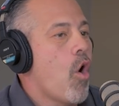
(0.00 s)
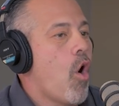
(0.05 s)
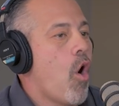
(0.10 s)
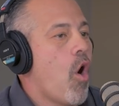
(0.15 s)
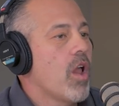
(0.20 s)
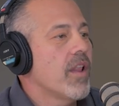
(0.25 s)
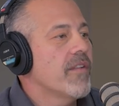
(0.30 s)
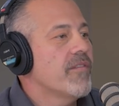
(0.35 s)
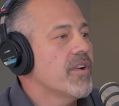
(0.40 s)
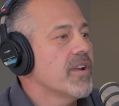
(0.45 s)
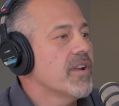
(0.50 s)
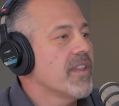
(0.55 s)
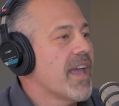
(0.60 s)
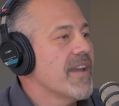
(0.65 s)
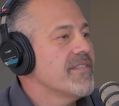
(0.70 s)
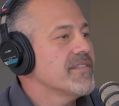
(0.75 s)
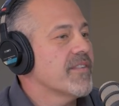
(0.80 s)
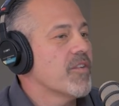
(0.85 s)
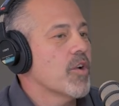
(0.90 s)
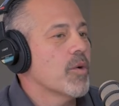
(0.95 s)
All of her
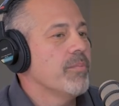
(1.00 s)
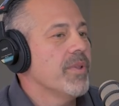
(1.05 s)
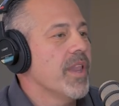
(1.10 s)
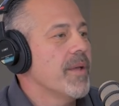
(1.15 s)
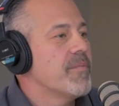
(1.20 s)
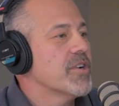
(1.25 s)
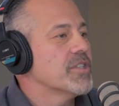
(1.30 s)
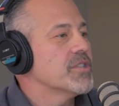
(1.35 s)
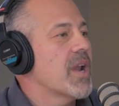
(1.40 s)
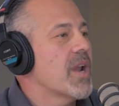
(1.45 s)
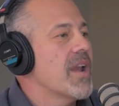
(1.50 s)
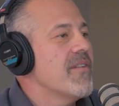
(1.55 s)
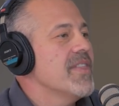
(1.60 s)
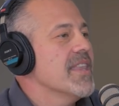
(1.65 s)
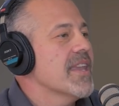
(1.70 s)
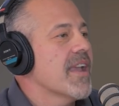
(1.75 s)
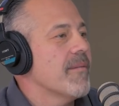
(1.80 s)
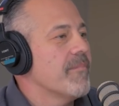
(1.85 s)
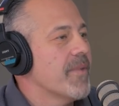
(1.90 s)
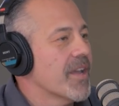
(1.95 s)
life stuff, her blood pressure,
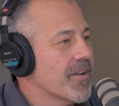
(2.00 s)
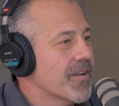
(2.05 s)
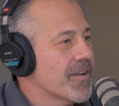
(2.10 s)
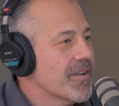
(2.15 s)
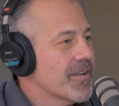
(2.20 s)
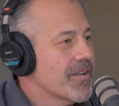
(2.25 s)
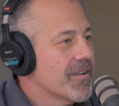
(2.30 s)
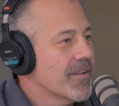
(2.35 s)
everything got better,